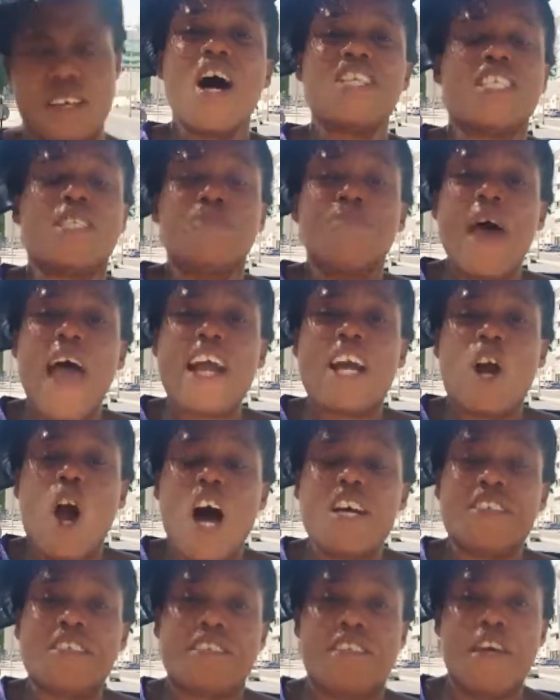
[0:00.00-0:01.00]
What makes
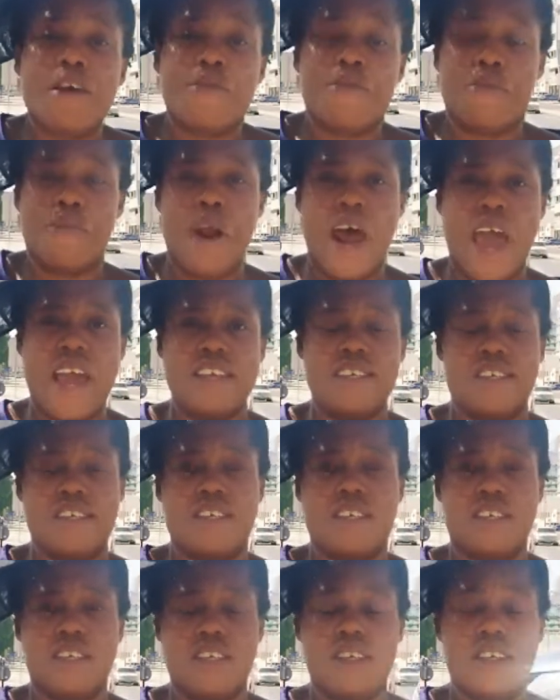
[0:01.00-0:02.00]
us
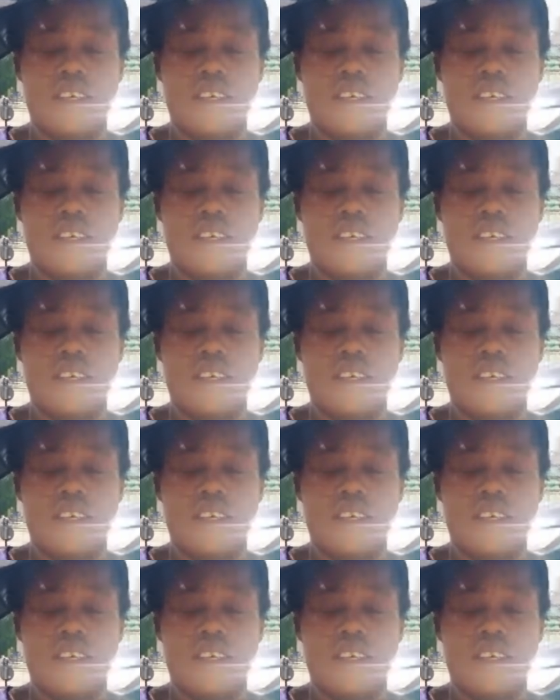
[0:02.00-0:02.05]
different?